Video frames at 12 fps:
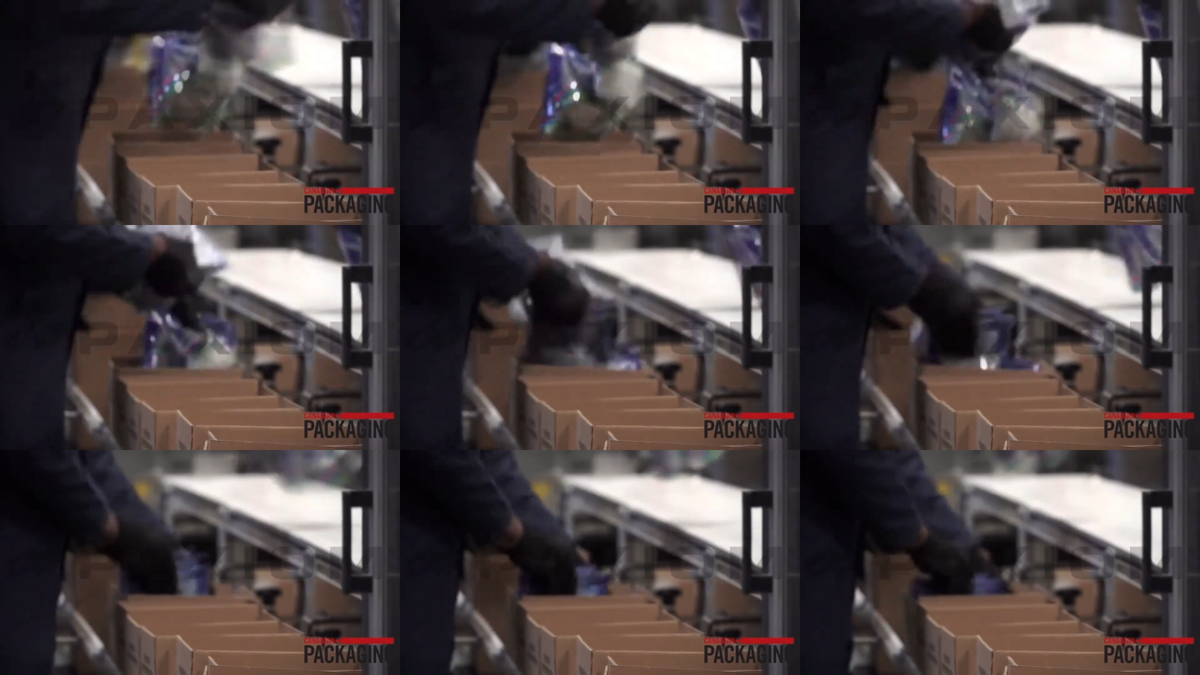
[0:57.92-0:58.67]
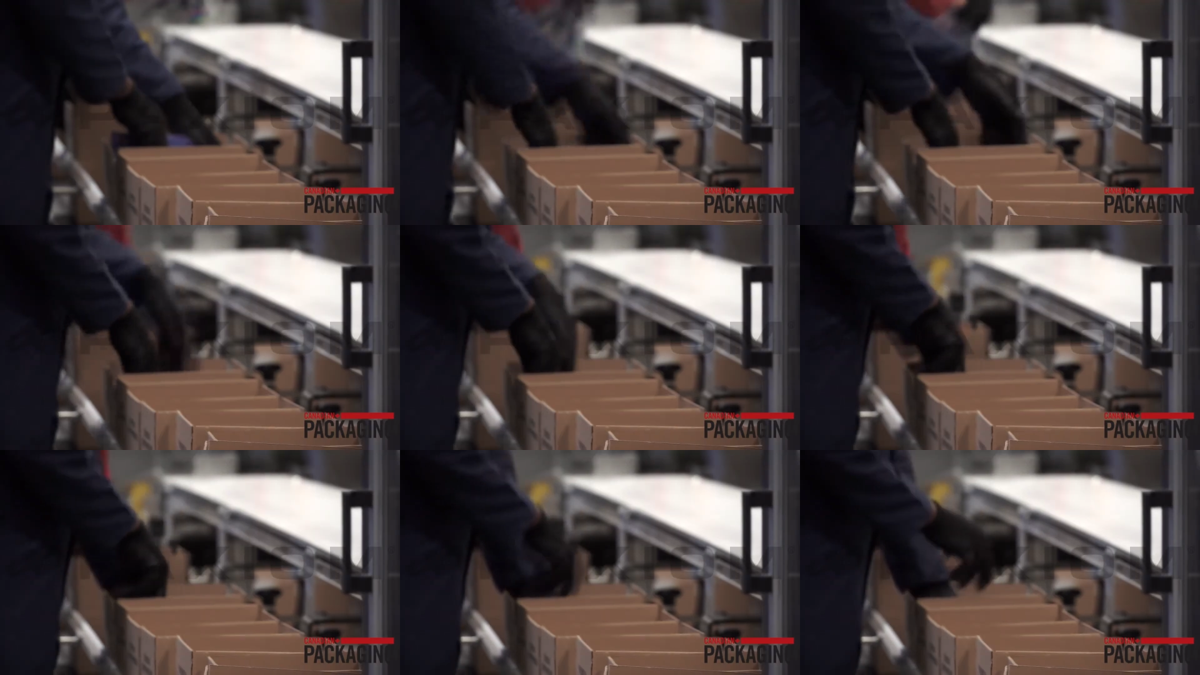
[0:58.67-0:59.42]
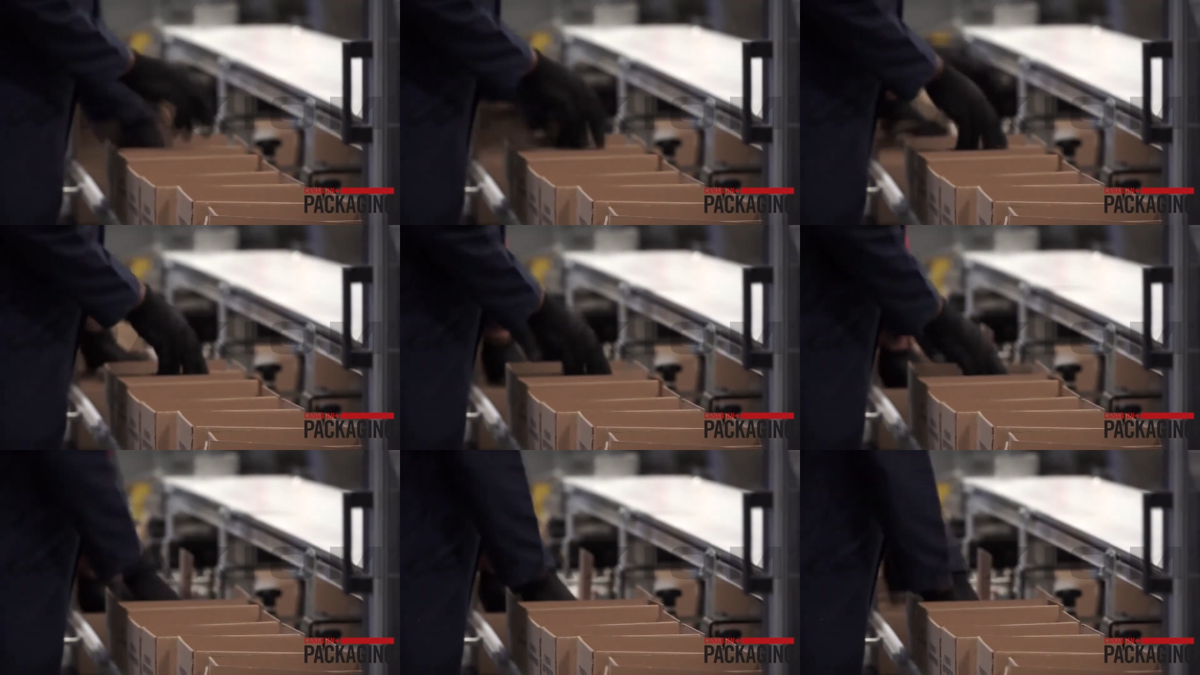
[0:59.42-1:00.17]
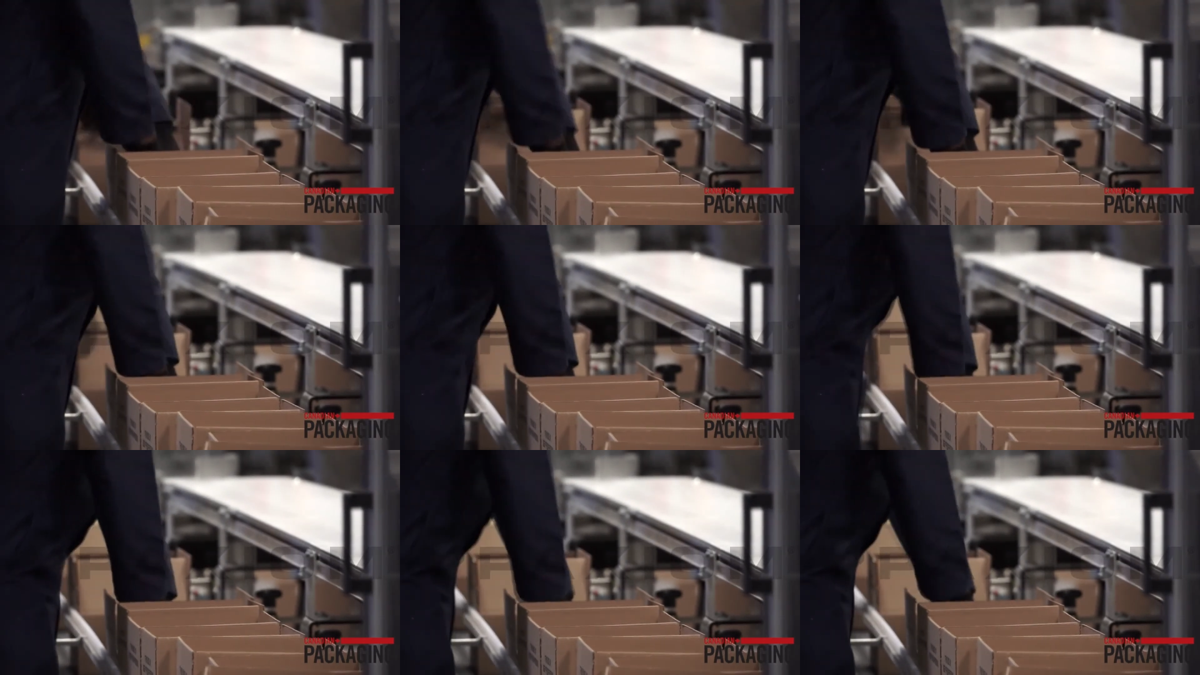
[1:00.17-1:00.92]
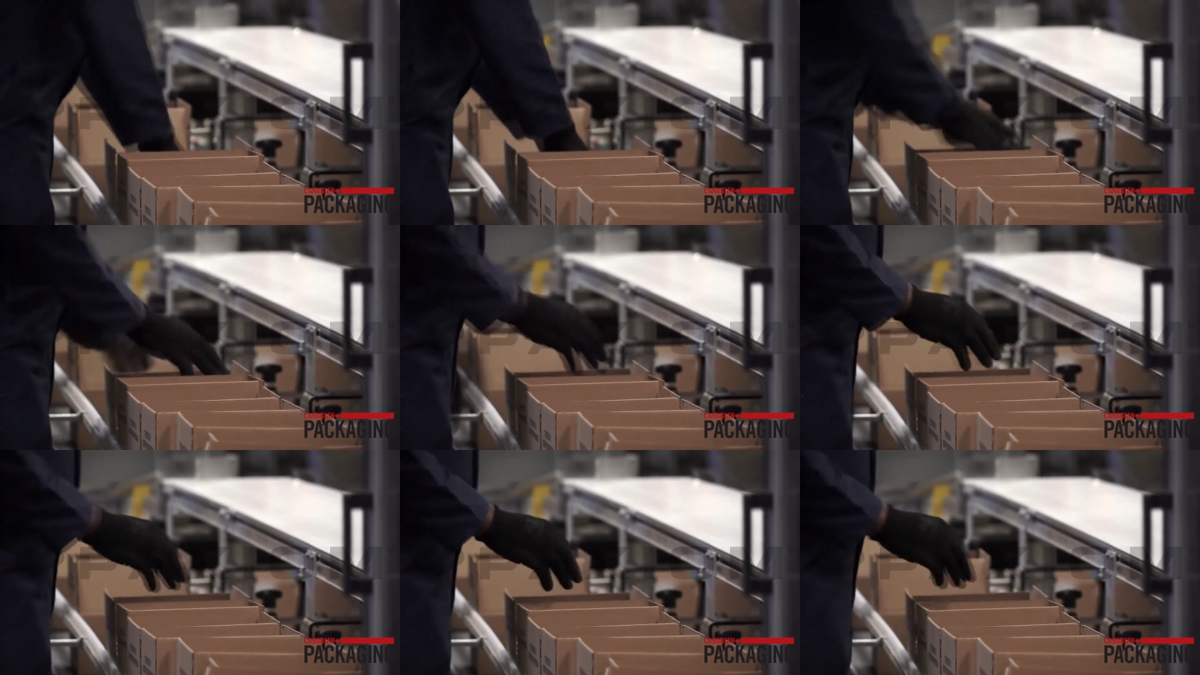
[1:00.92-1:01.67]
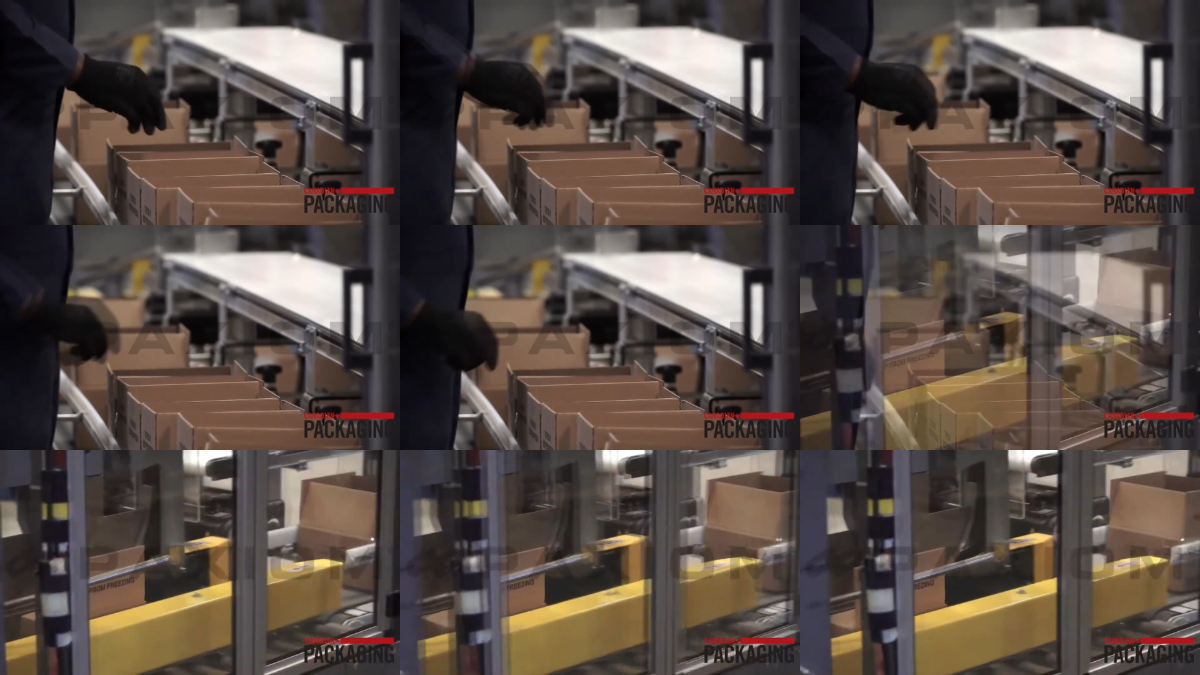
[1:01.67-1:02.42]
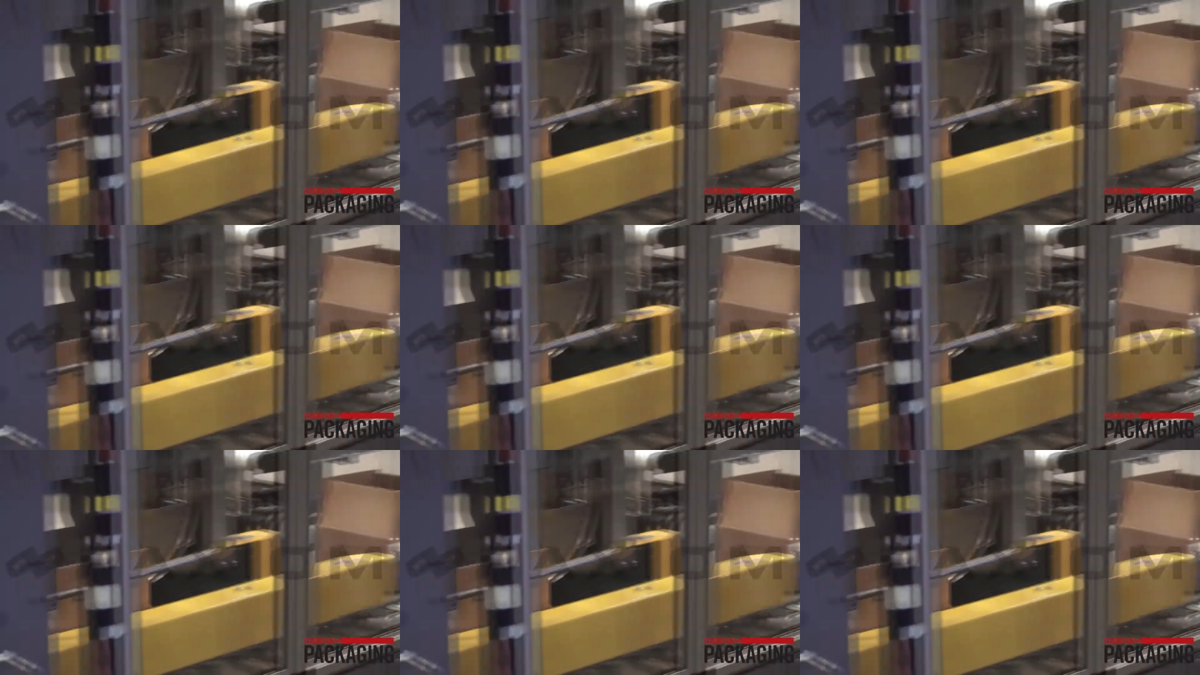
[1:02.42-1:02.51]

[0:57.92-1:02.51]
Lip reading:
[unreadable: no face in view]